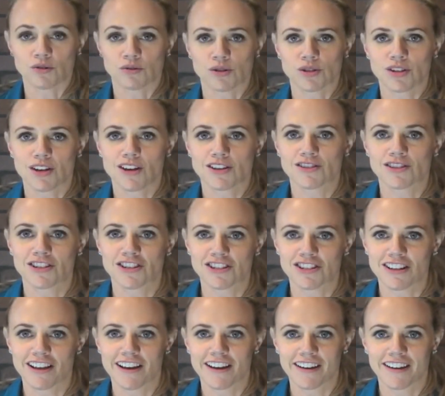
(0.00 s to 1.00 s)

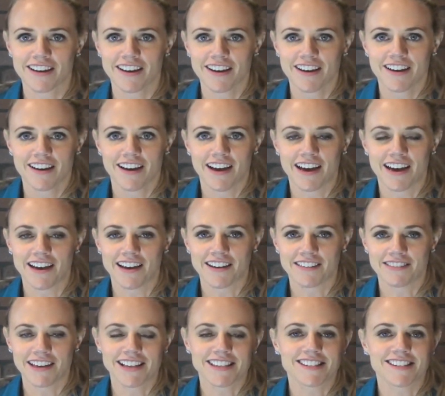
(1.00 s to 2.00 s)
sausage-like,
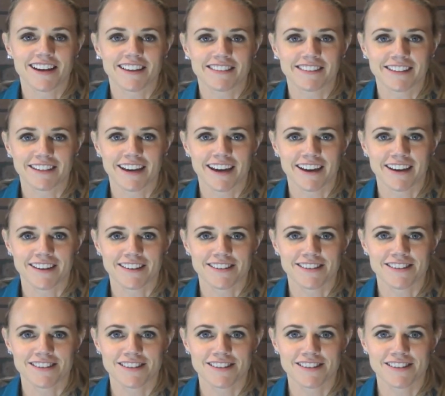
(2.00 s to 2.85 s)
and that's not the case.